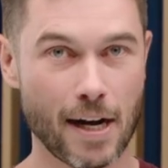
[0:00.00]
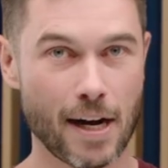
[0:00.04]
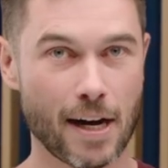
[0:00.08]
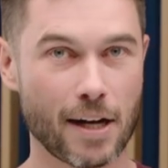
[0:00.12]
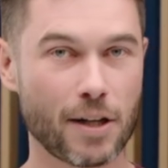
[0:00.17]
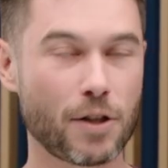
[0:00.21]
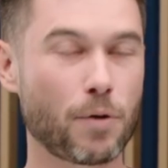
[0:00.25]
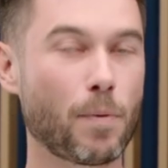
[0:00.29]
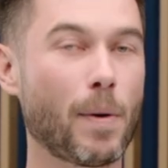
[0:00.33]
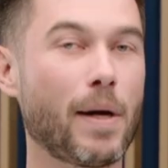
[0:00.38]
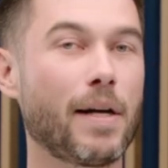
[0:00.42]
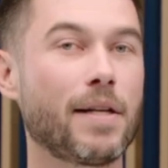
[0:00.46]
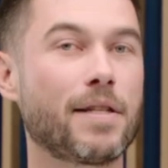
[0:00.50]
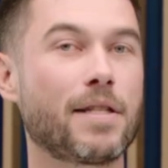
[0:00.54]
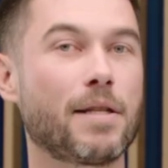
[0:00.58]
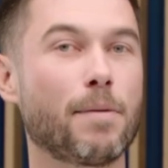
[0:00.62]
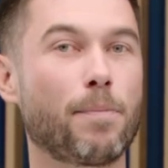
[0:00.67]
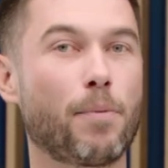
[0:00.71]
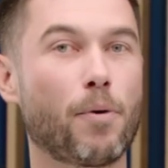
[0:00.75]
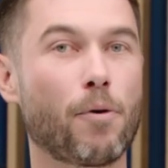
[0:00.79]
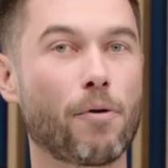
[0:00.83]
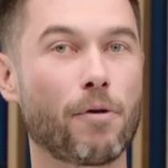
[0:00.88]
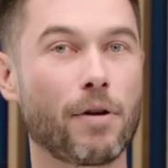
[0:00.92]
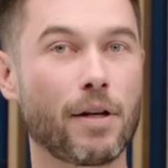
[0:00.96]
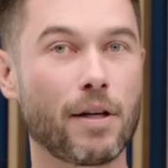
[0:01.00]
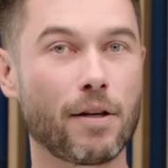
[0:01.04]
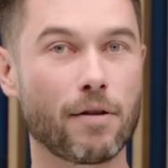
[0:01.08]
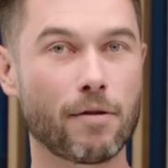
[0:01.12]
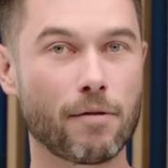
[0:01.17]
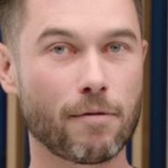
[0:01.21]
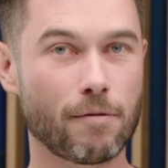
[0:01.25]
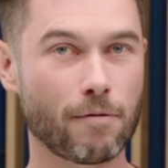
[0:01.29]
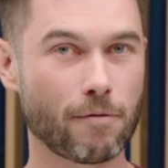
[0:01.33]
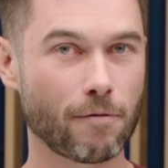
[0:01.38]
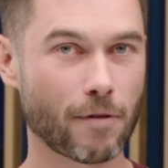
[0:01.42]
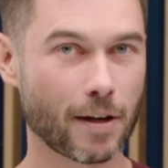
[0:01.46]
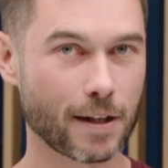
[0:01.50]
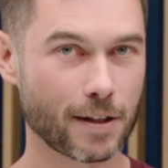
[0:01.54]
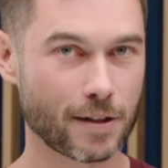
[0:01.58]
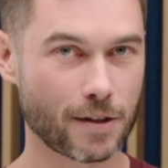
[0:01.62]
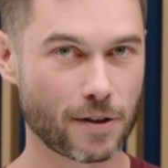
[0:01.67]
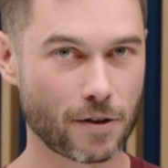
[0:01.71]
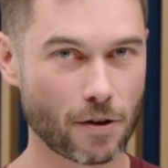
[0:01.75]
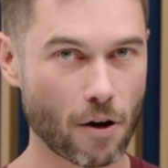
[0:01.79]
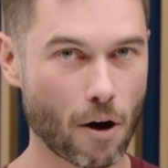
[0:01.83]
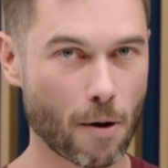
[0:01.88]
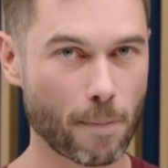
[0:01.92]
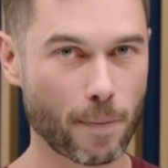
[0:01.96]
as well as supporting
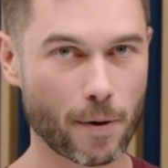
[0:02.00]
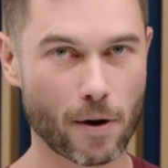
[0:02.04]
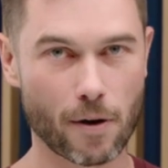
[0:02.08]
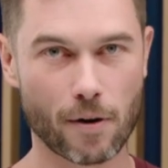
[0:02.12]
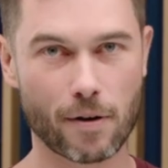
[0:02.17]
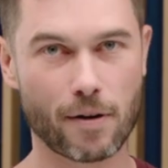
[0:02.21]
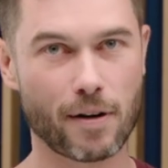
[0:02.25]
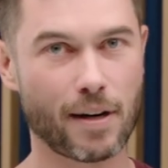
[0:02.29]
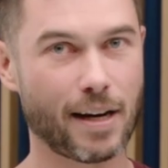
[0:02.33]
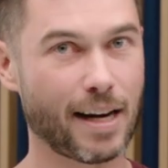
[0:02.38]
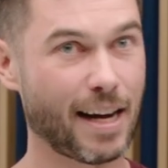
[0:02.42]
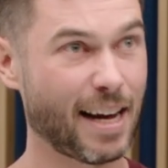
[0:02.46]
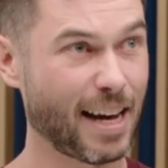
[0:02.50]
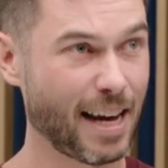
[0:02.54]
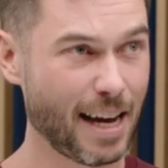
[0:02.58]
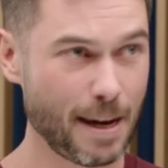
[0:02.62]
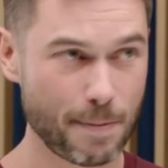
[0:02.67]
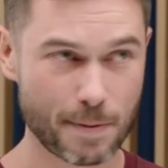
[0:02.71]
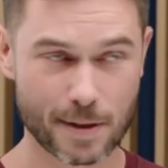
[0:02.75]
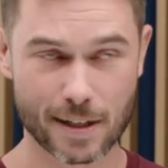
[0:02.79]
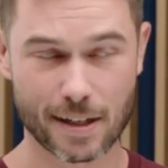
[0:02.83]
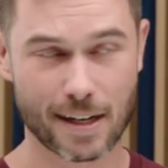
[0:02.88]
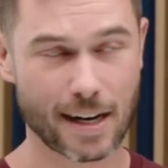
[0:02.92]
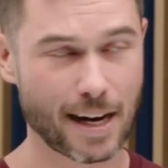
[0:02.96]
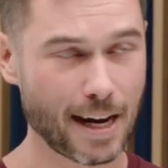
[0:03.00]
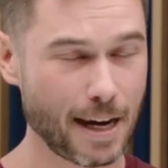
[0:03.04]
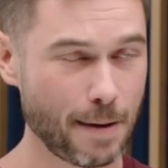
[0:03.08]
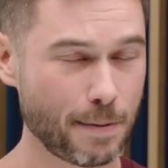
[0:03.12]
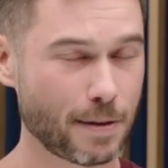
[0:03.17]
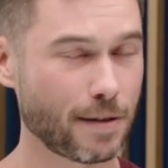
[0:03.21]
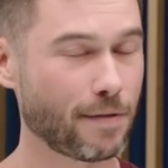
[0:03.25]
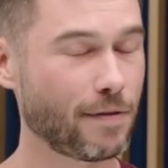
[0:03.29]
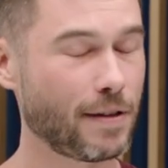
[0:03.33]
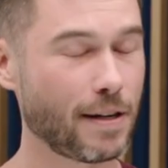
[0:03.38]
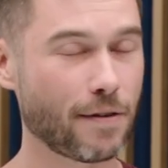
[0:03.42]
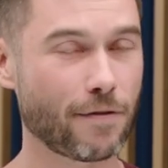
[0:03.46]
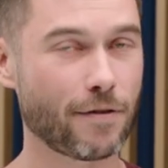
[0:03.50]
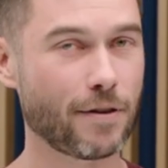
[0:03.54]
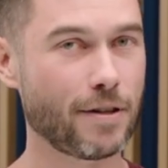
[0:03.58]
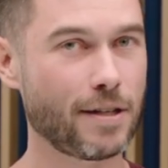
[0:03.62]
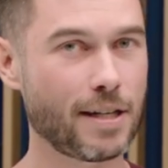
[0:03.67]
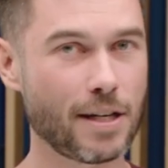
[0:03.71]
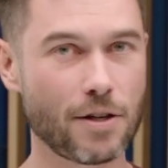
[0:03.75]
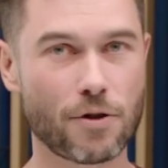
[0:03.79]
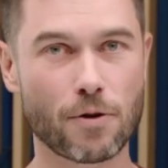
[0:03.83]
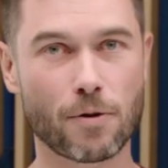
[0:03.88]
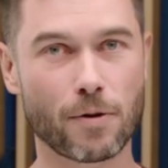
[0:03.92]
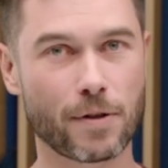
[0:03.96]
run-stop on heaps and heaps of different
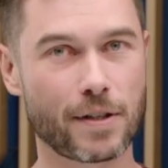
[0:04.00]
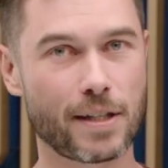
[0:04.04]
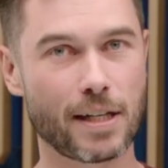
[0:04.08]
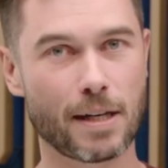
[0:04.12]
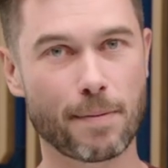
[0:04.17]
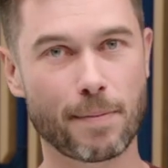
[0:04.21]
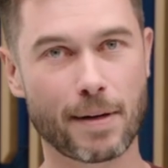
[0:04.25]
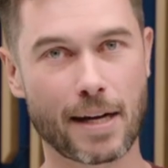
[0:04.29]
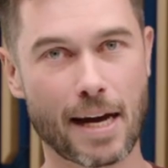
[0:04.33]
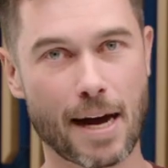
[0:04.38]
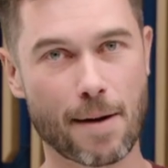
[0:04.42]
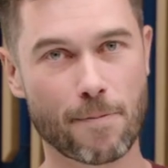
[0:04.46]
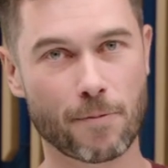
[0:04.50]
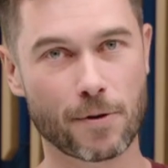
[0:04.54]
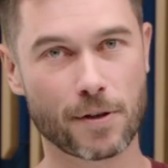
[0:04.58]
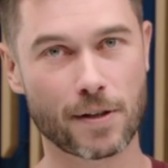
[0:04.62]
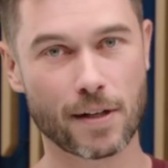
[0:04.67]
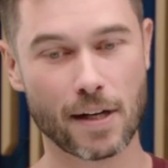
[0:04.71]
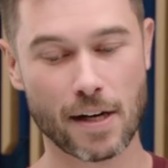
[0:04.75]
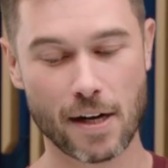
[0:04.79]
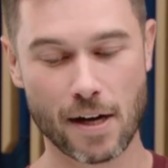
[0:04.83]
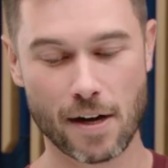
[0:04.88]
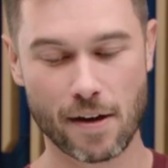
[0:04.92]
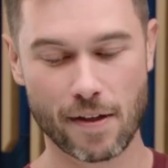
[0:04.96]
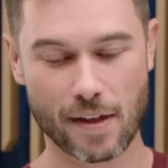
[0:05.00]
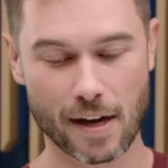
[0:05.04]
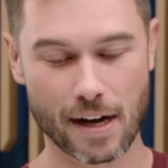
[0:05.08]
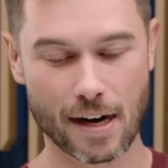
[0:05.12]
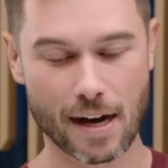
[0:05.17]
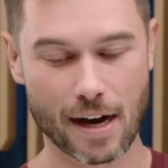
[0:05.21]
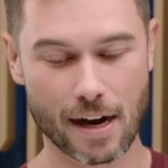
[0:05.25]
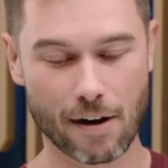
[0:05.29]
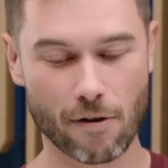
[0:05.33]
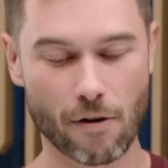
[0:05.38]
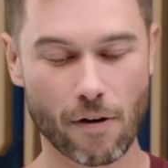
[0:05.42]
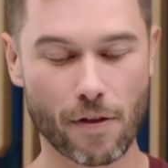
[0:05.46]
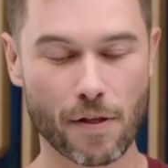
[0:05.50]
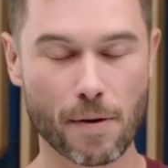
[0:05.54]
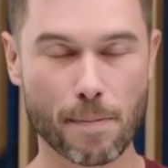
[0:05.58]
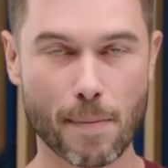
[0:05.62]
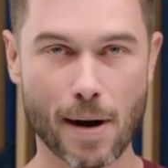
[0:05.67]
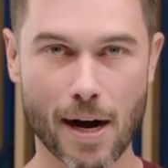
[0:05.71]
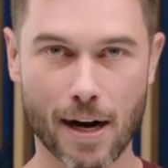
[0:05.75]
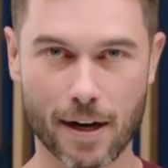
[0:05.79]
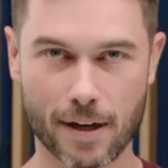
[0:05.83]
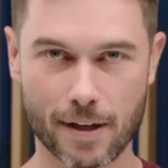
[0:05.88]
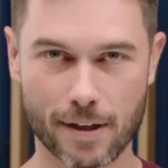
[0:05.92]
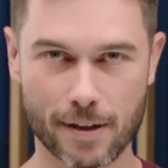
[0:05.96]
digital cinema cameras that are on the
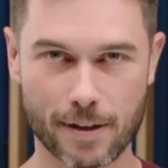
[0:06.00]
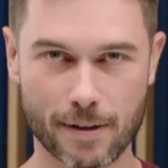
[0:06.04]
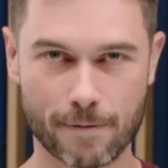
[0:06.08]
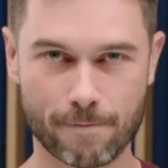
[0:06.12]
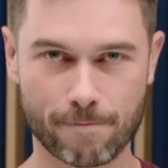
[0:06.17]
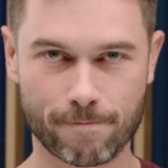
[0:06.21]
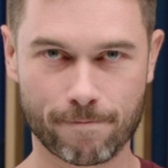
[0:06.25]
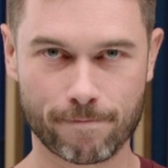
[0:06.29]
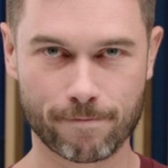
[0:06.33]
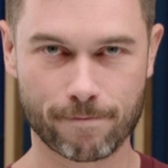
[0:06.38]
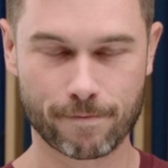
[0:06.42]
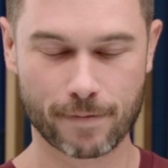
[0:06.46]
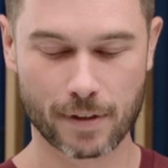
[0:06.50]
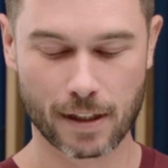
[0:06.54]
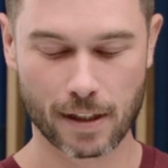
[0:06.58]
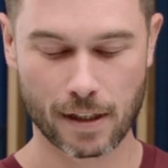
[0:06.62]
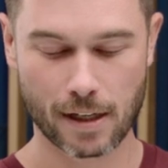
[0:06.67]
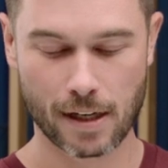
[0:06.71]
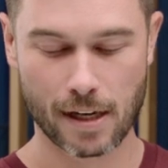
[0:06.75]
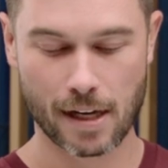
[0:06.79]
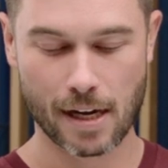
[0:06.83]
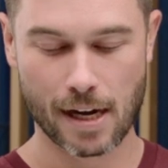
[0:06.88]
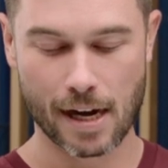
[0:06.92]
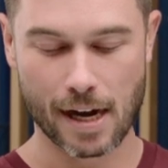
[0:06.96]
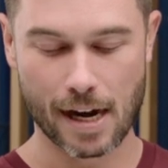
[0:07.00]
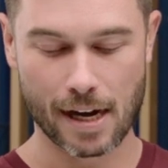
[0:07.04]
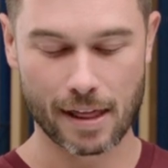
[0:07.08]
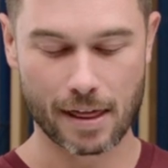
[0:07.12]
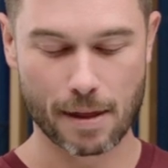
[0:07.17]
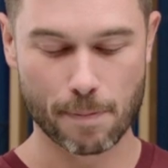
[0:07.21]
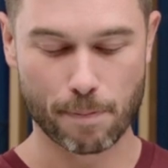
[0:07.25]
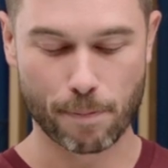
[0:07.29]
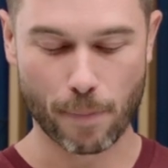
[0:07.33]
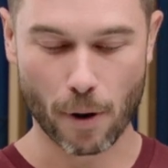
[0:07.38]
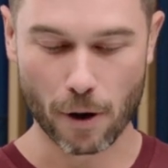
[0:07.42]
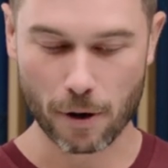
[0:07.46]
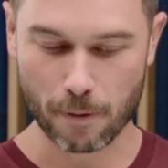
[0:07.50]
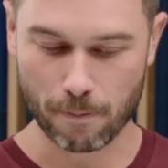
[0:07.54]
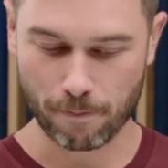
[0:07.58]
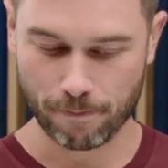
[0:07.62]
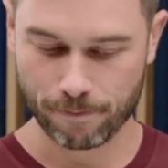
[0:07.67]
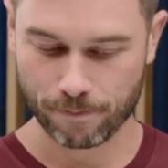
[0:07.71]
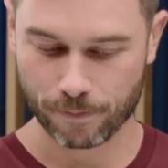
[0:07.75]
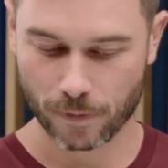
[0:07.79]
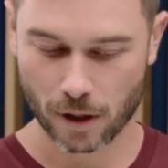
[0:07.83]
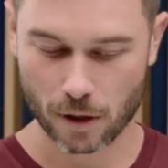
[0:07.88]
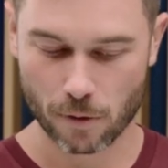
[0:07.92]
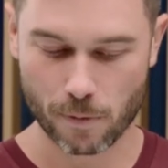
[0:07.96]
market. At the bottom,
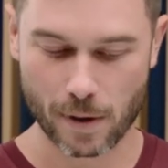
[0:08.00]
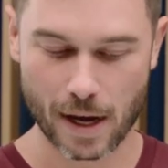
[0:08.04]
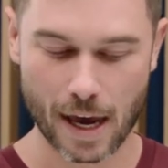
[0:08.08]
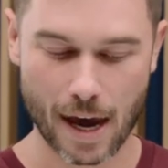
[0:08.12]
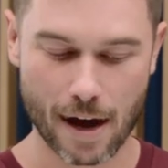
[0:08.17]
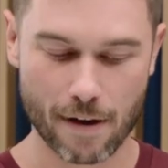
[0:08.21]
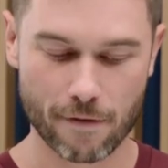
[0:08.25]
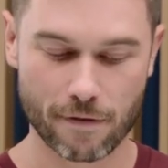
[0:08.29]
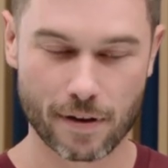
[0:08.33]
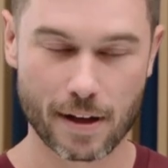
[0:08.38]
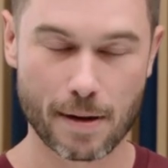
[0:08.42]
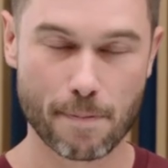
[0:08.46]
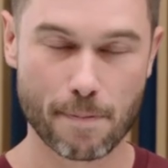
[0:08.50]
we have the